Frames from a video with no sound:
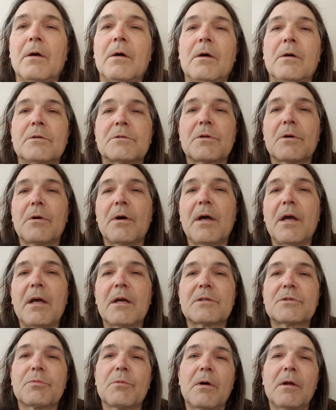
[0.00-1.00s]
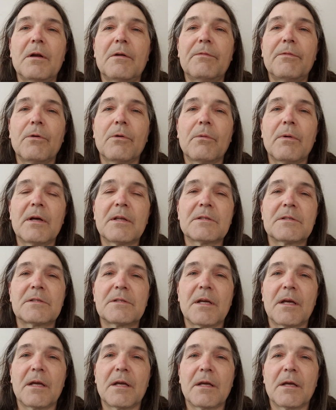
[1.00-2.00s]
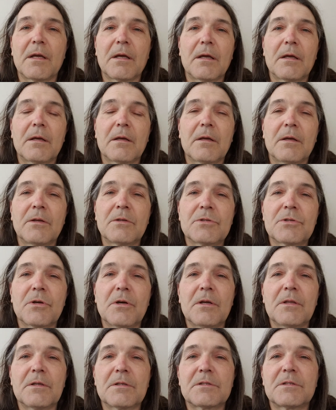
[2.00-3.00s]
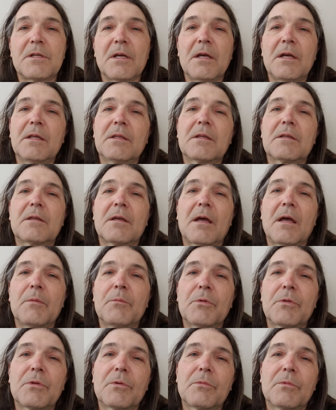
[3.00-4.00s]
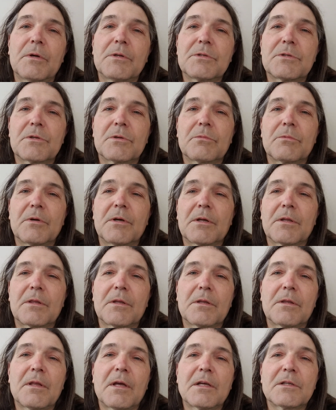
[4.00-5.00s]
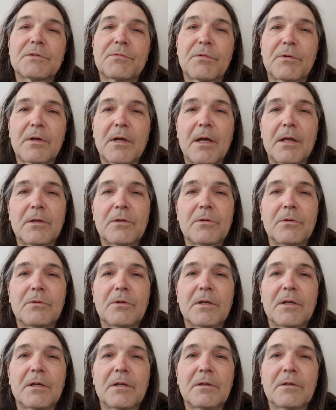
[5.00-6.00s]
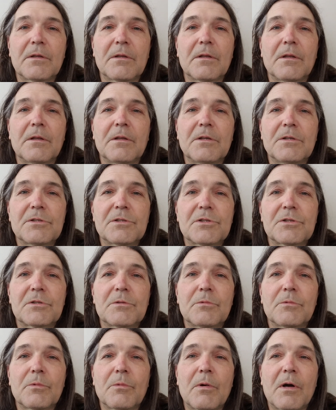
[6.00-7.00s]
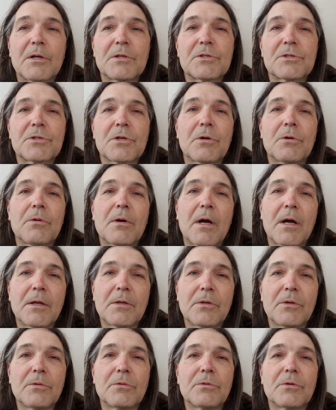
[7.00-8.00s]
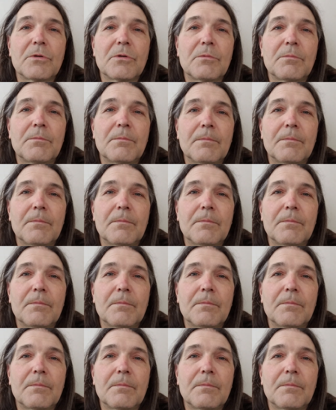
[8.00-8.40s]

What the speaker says: So hey, it's Wonderful Wednesday. Enjoy this day and the time with the ones you're with. Thanks for not tuning into the Least Watched Show on YouTube.